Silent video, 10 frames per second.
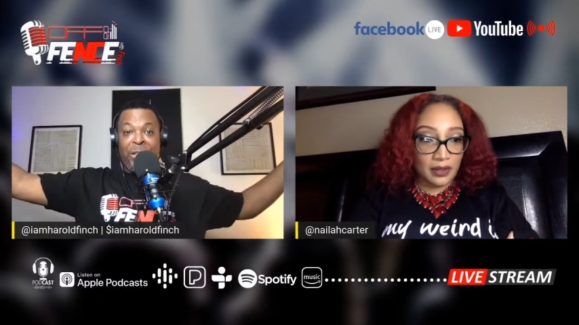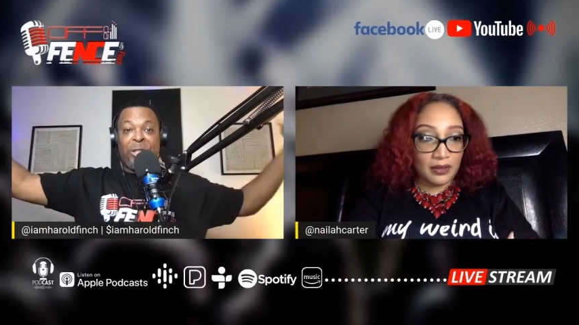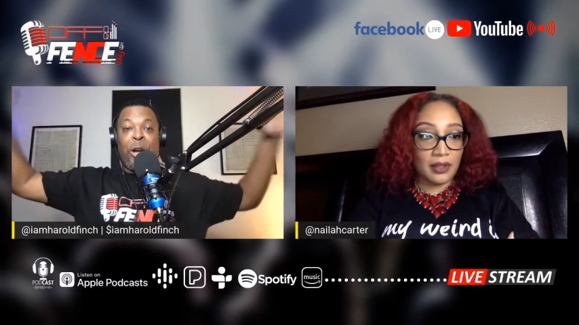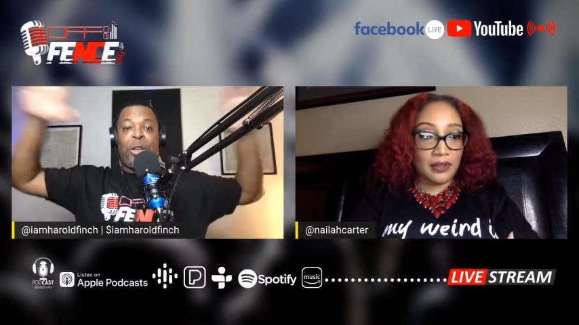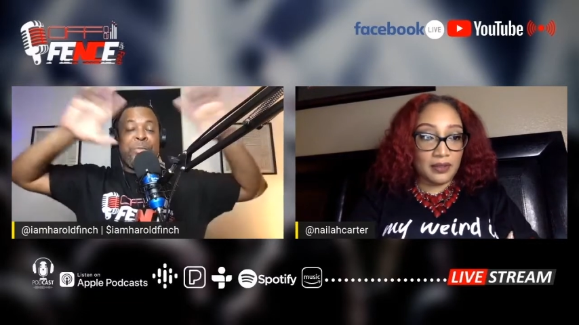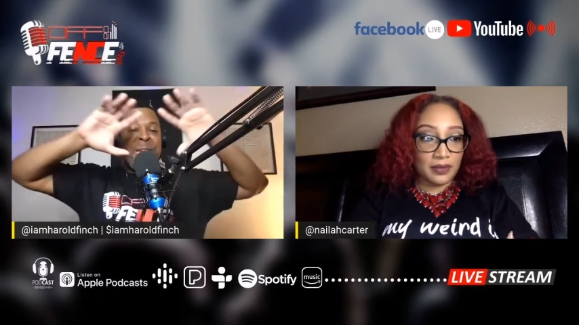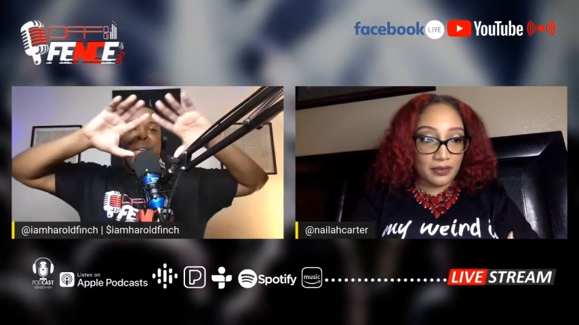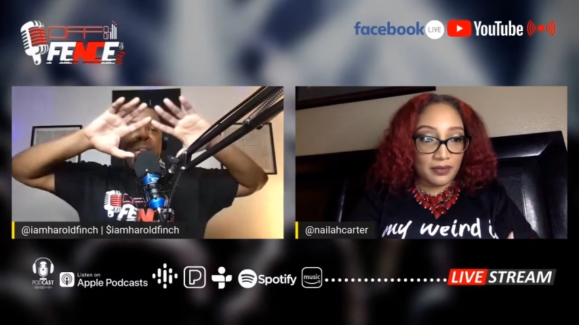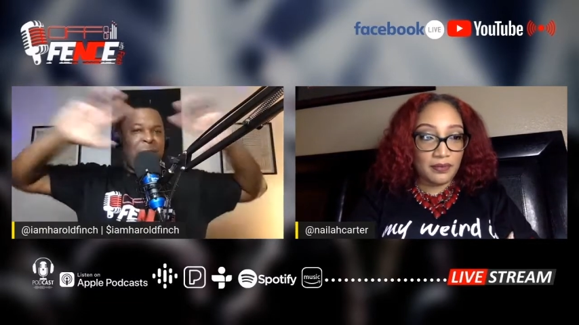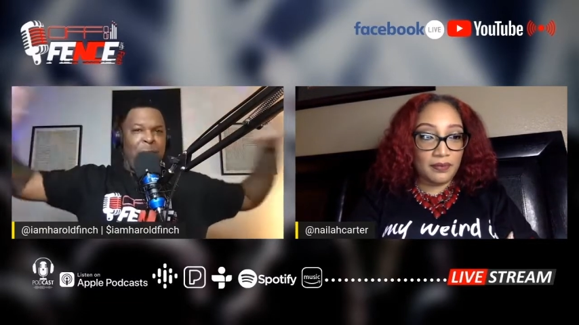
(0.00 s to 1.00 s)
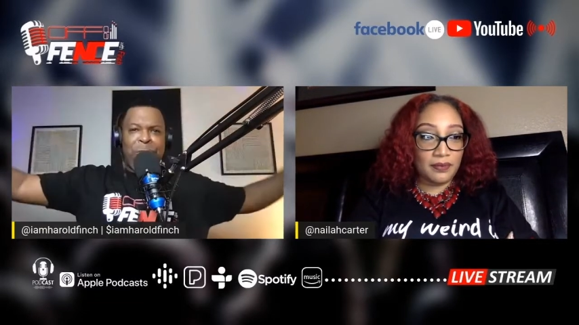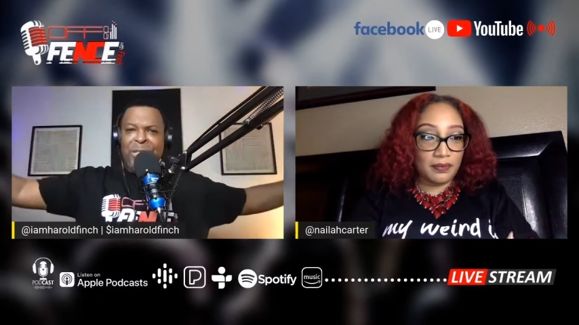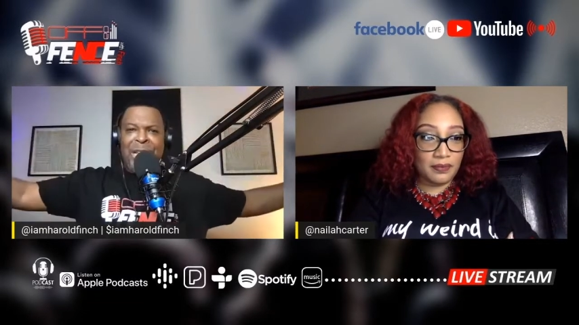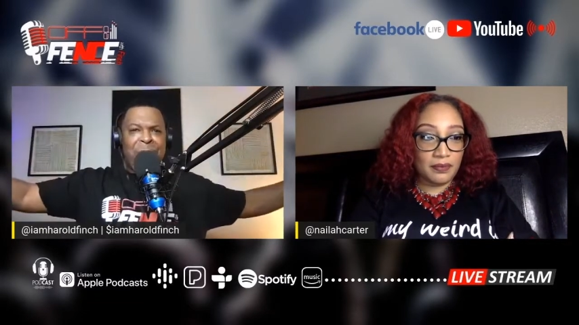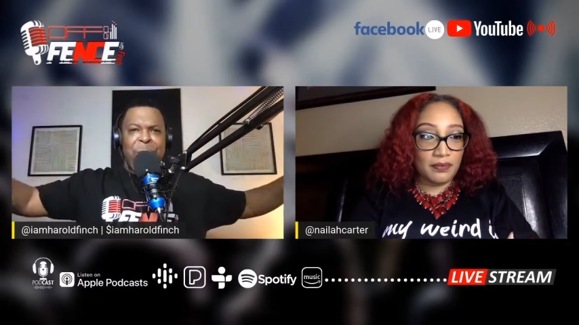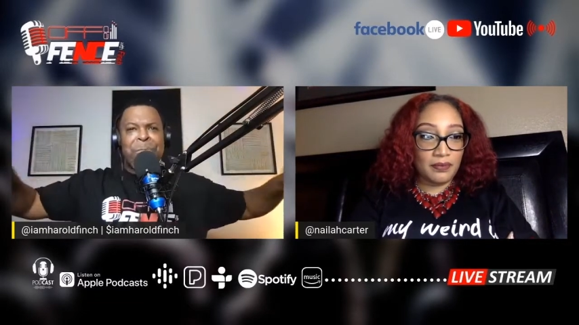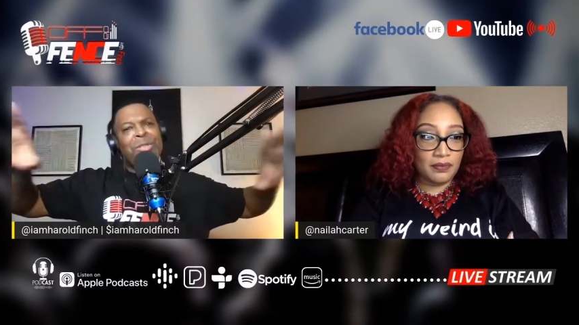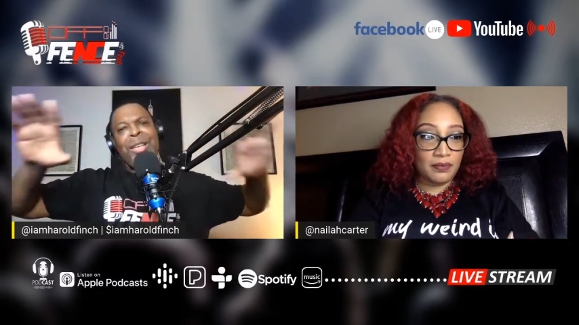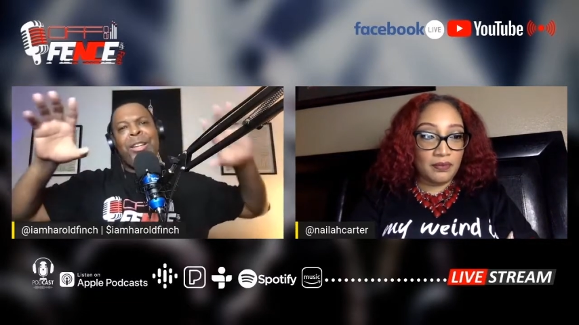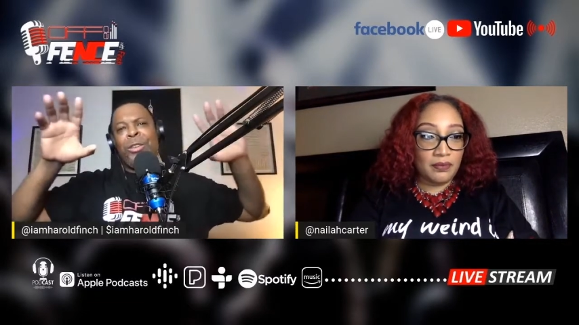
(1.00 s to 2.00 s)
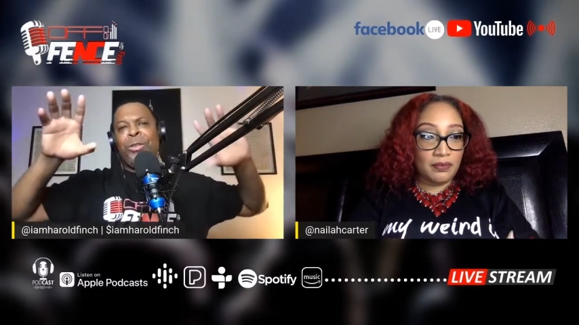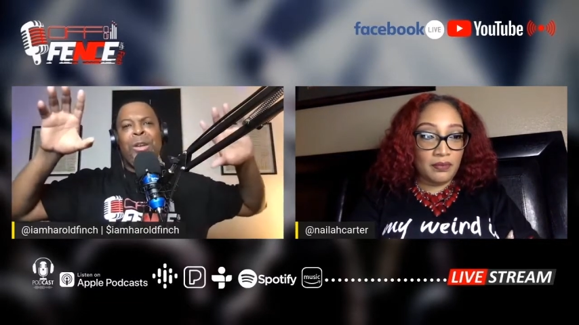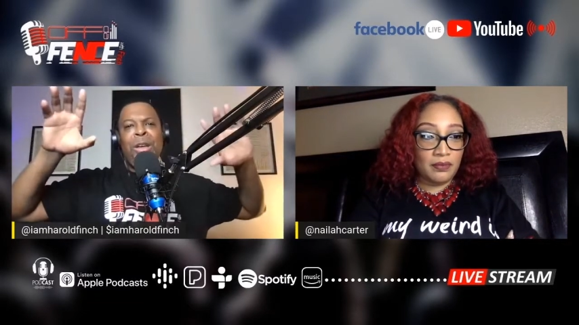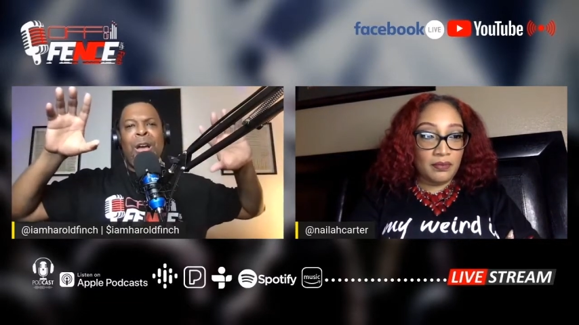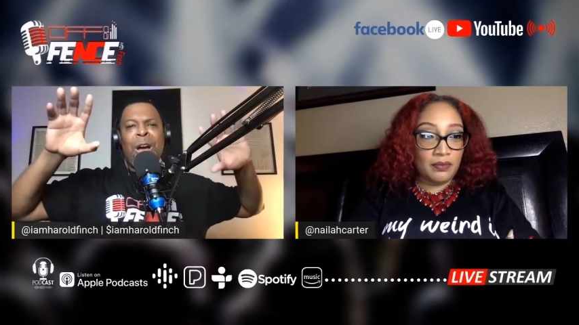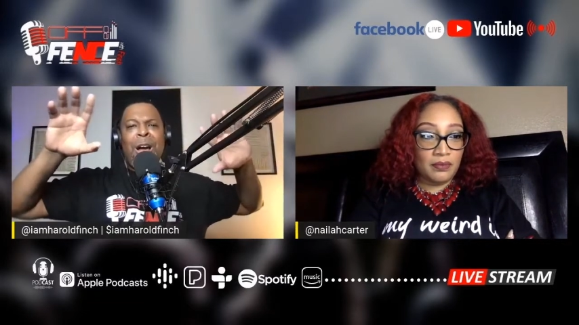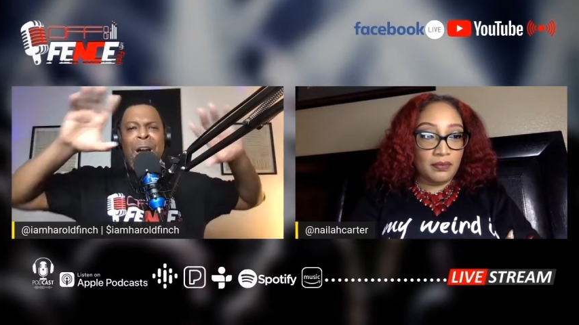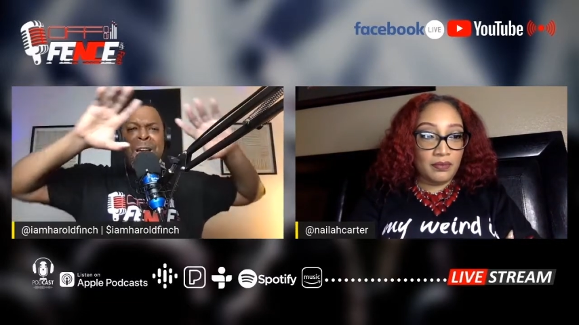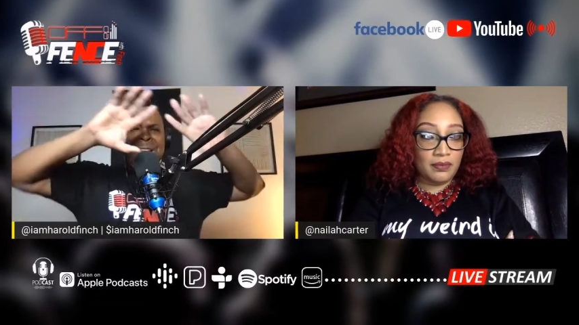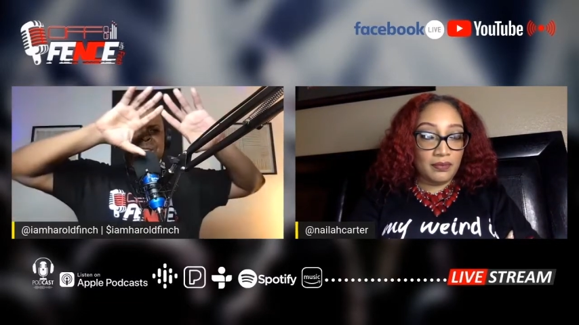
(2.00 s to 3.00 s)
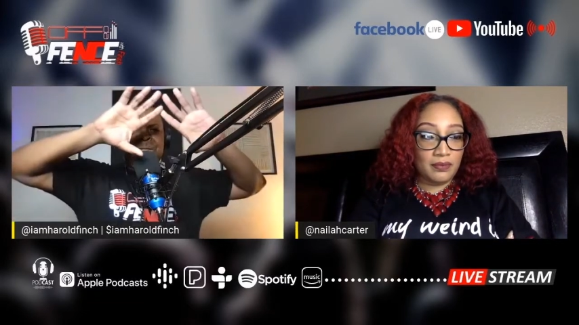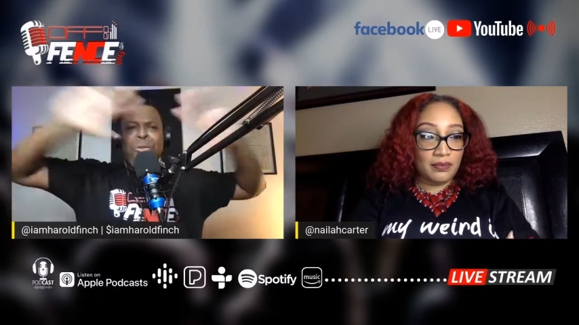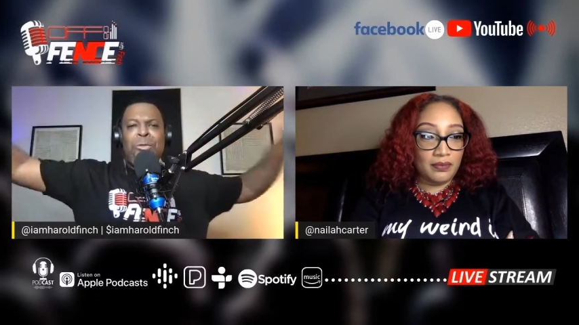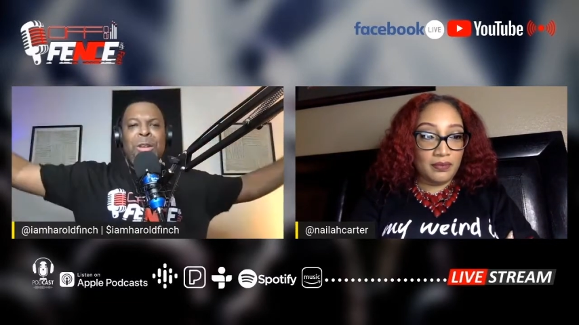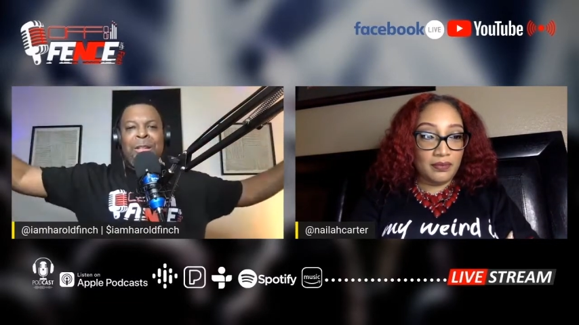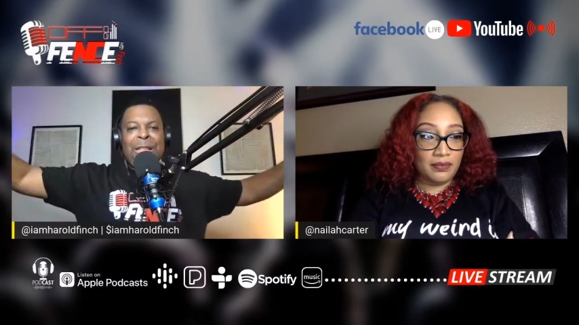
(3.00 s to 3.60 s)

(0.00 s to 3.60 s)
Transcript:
Speaker 1: It's always big, and all the time people say to you, "Ah, oh, that's too."